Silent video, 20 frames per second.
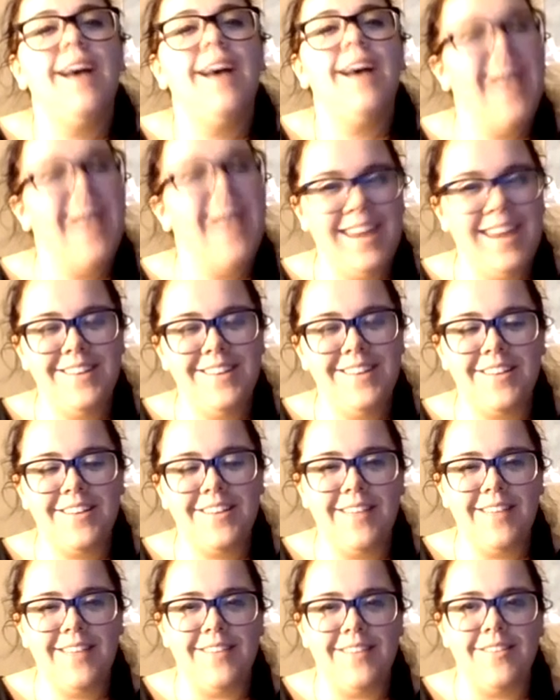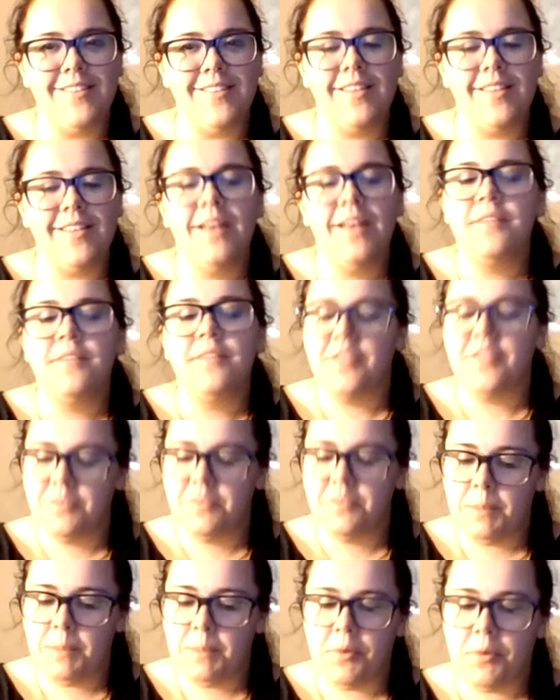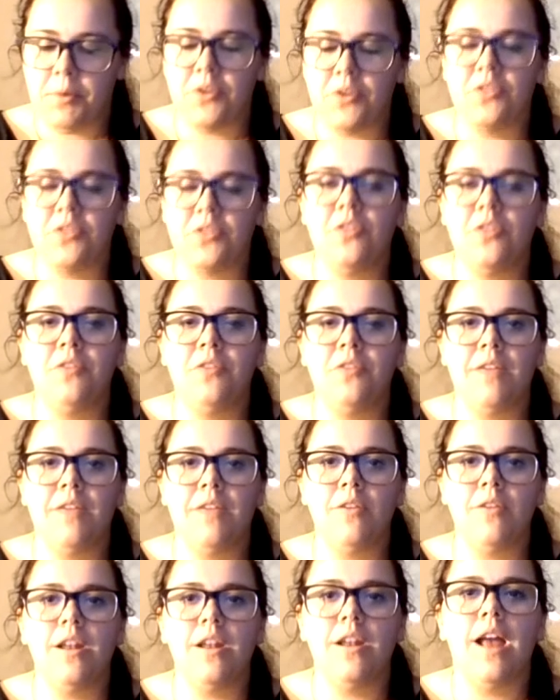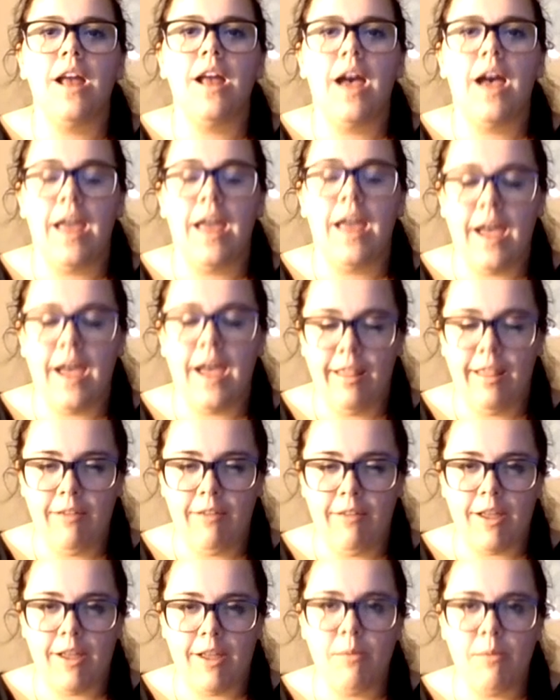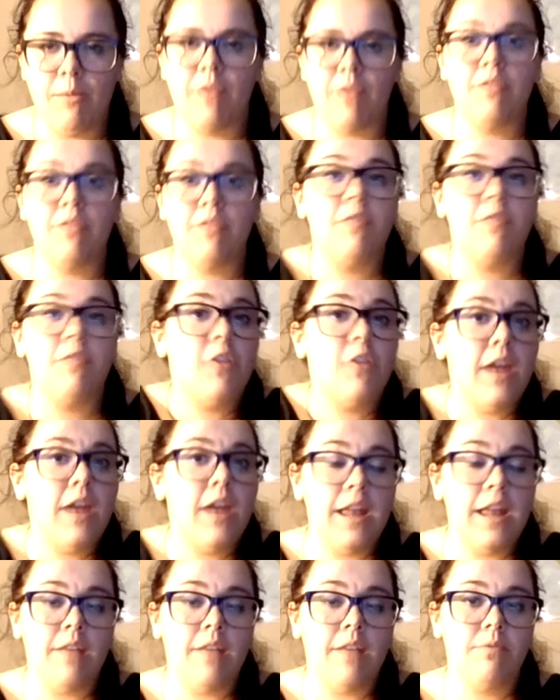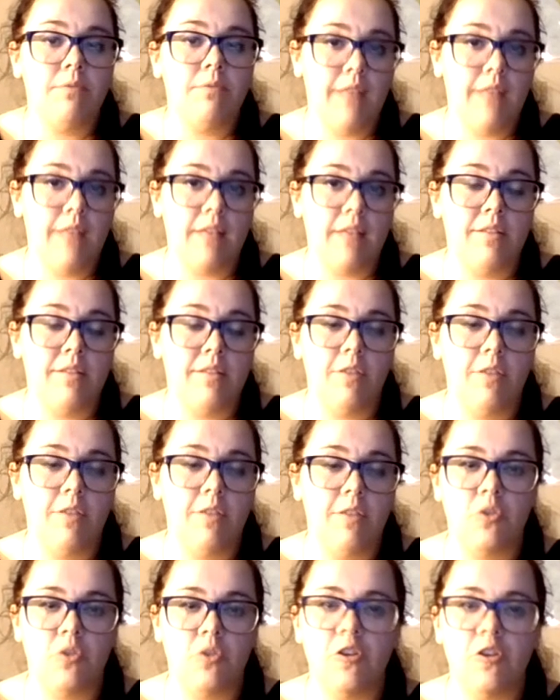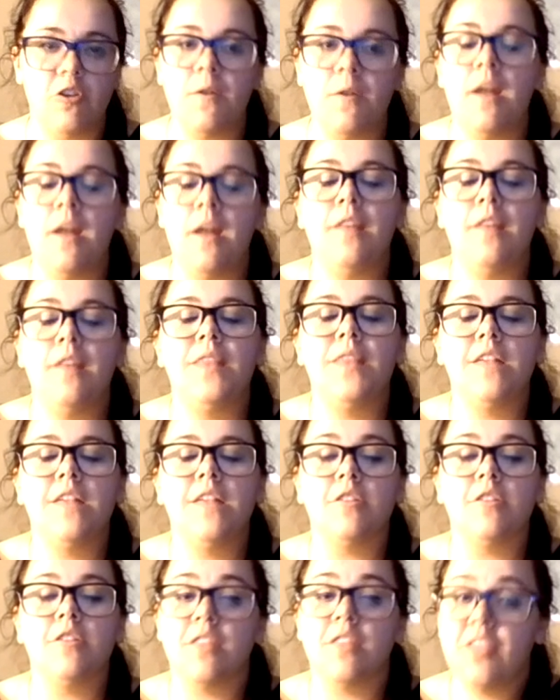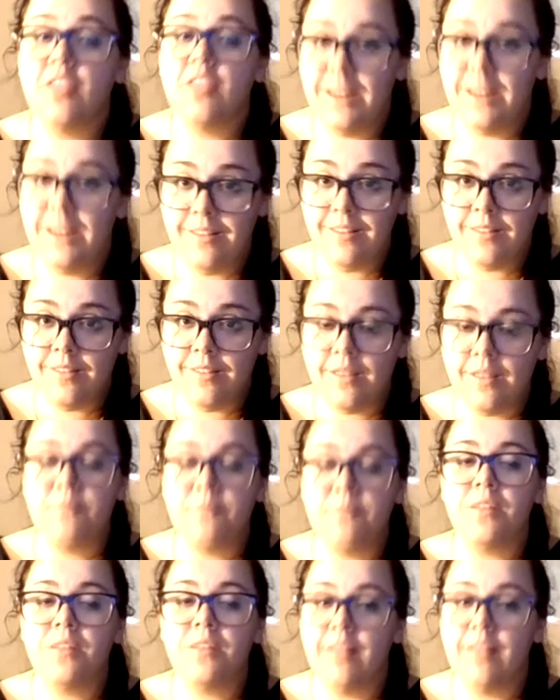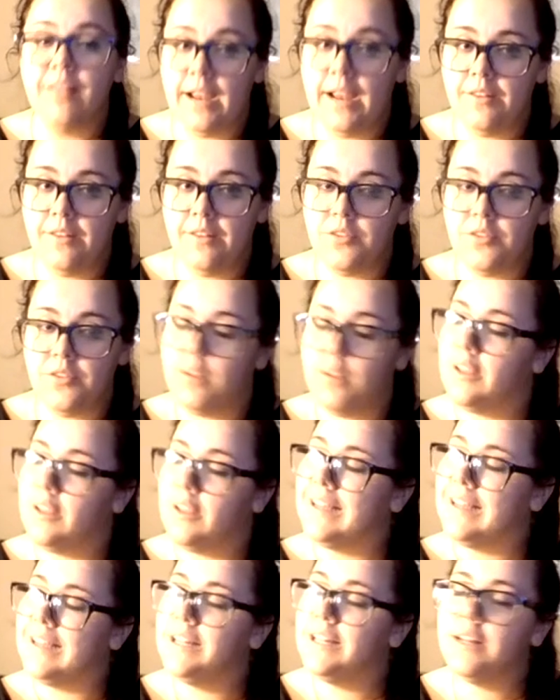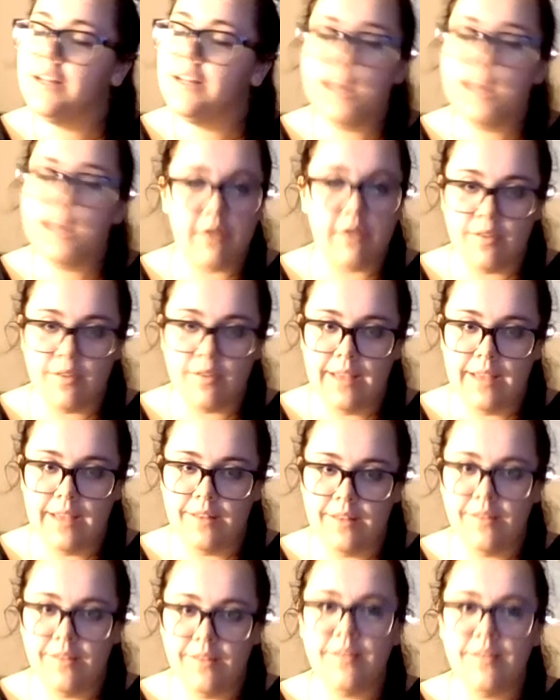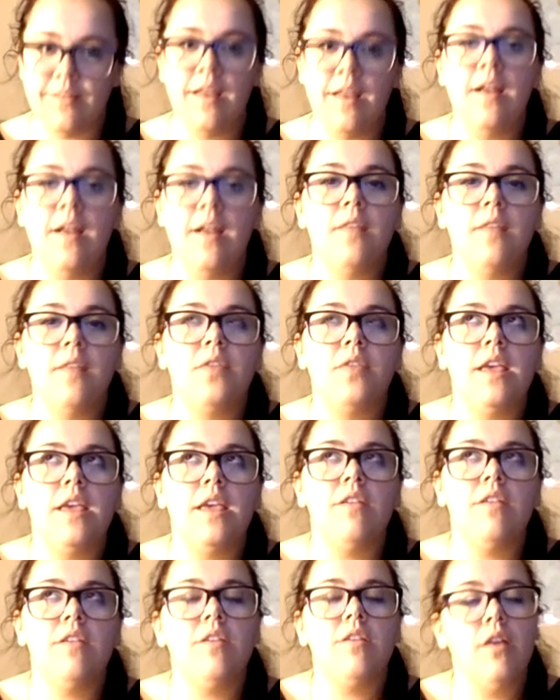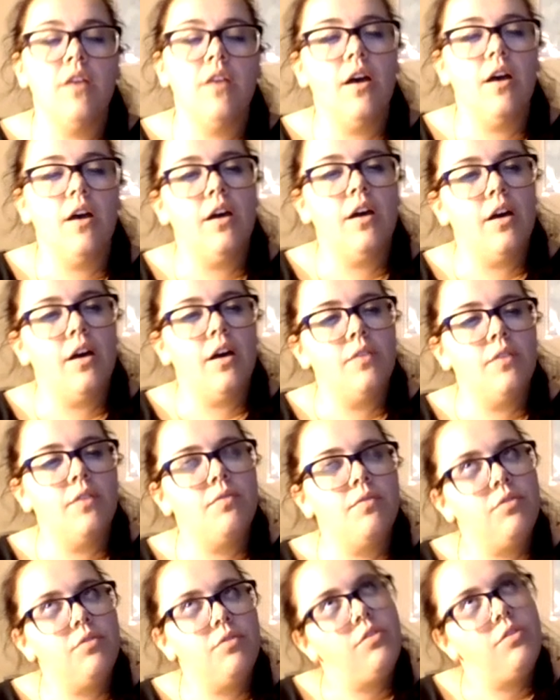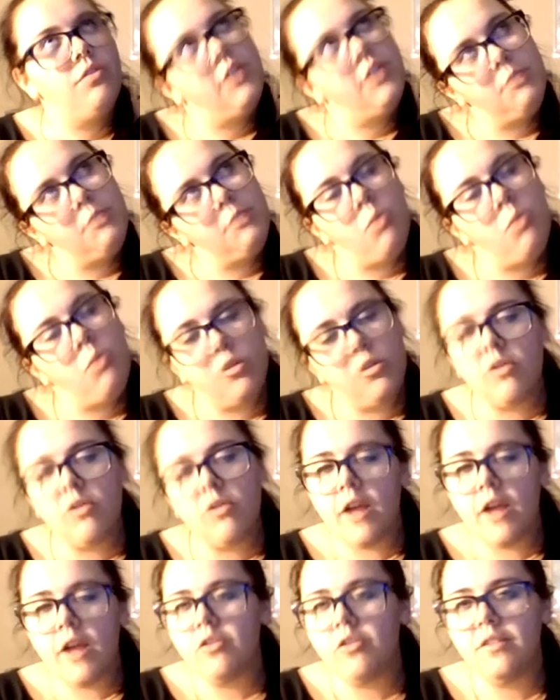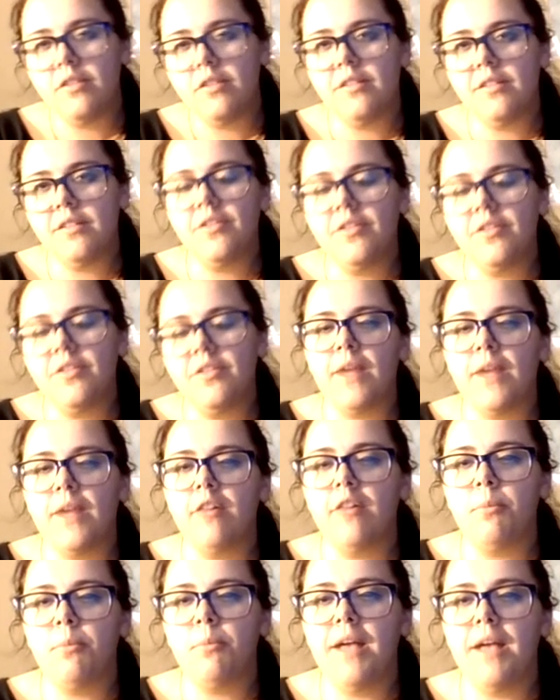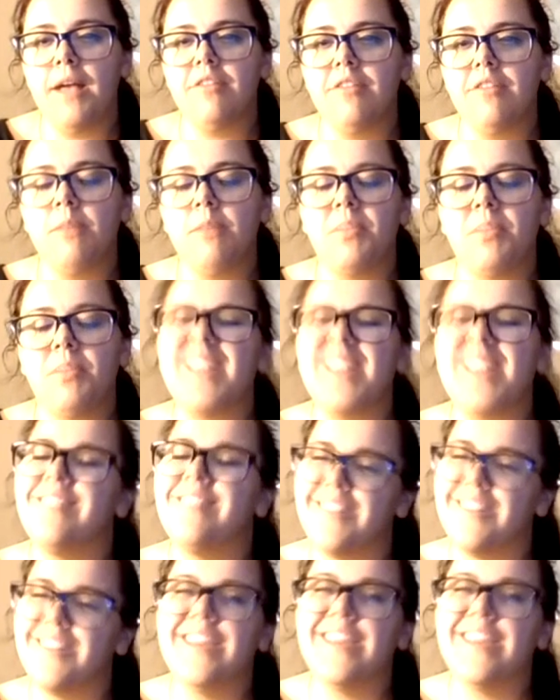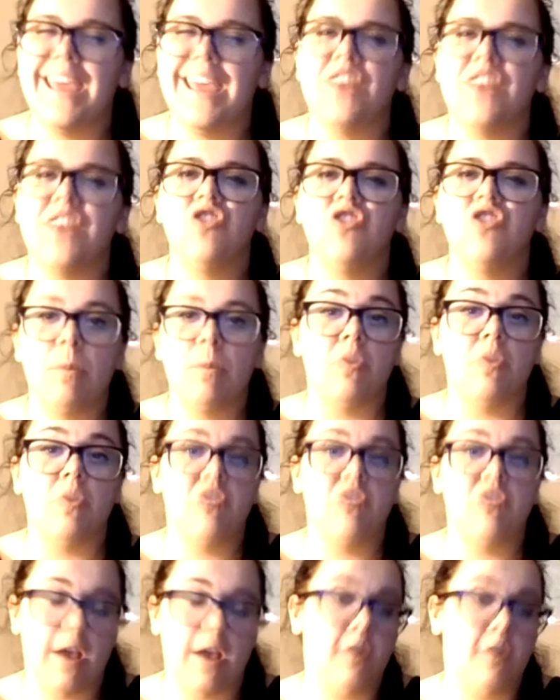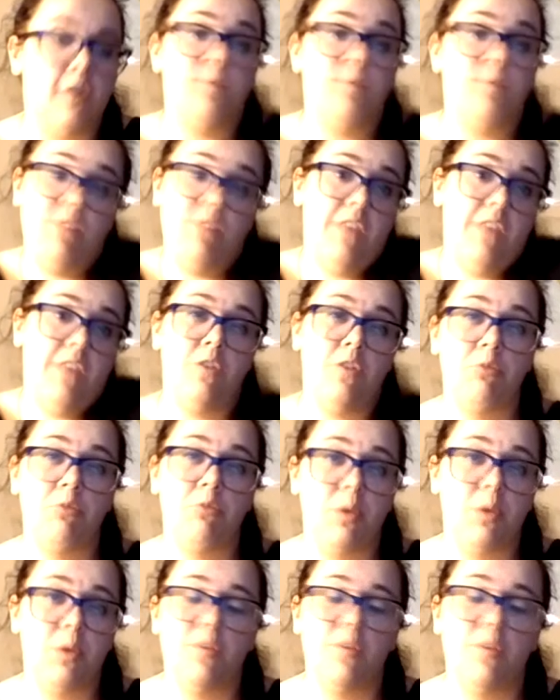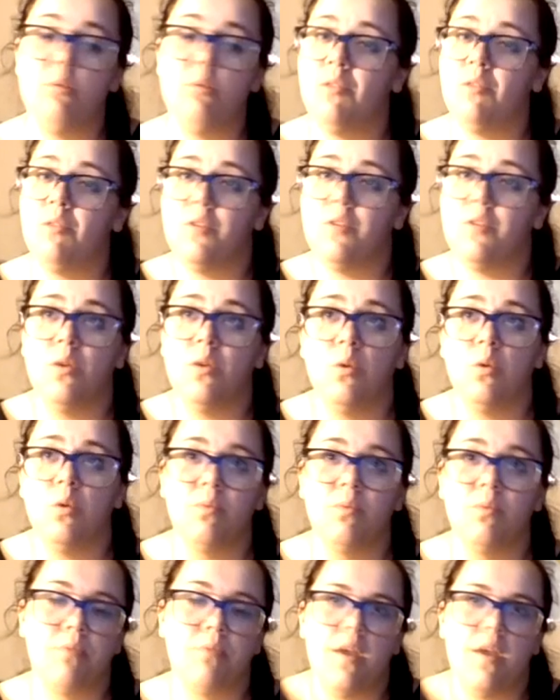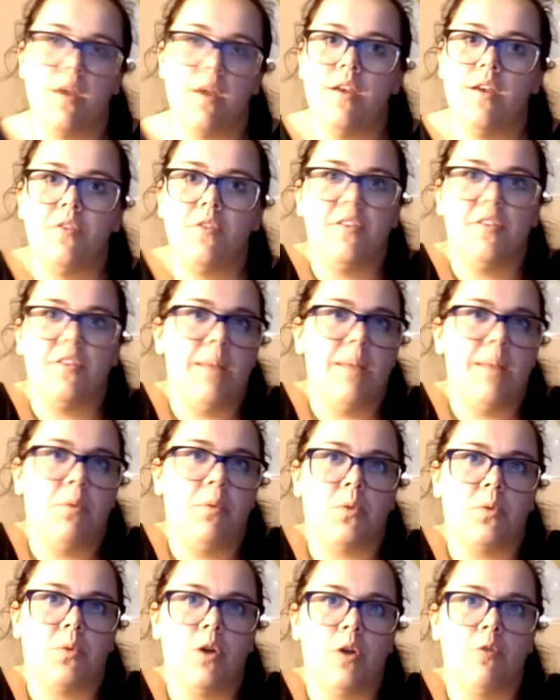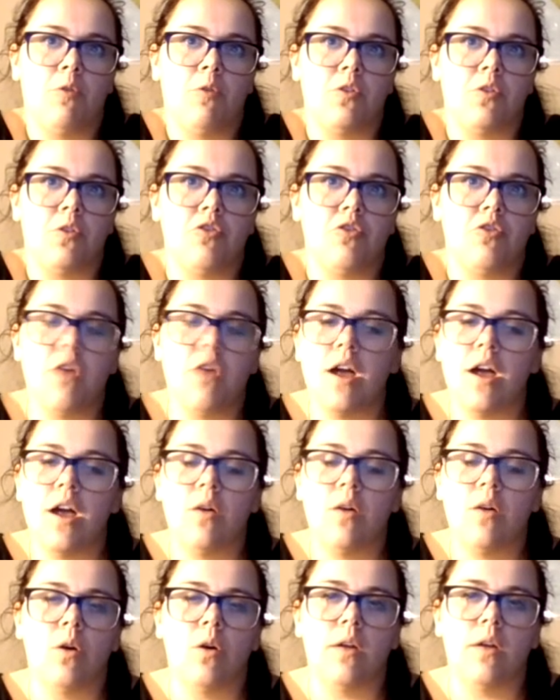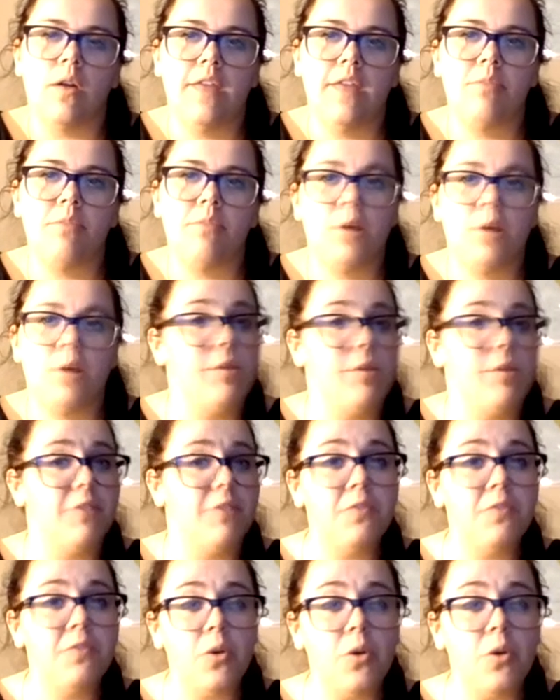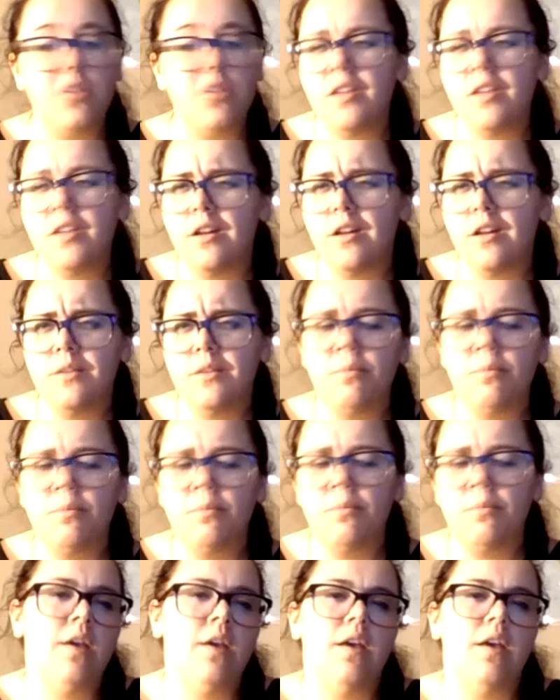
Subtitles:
High index lenses. This is my personal favorite. I highly recommend this if you're getting glasses in the future. These are the thinnest, the lightest, the clearest lenses. They're more scratch resistant than the regular plastic, but they still can chip or shatter if you abuse them. If you, for example, run over a truck or put them on the floor, sit on them.